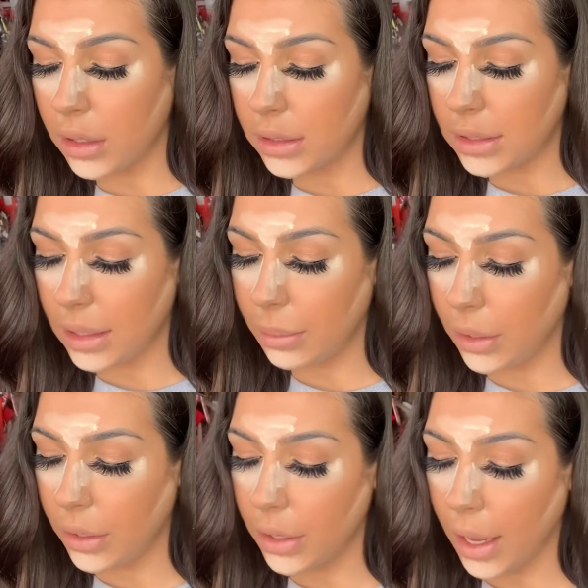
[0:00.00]

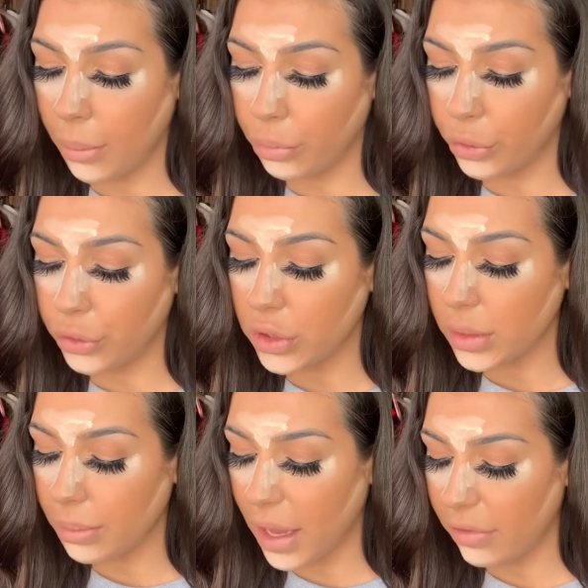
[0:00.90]
deepen and bronze
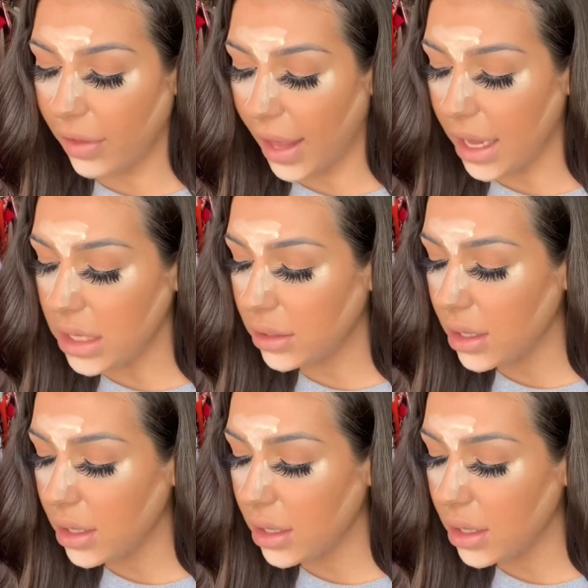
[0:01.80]
my face.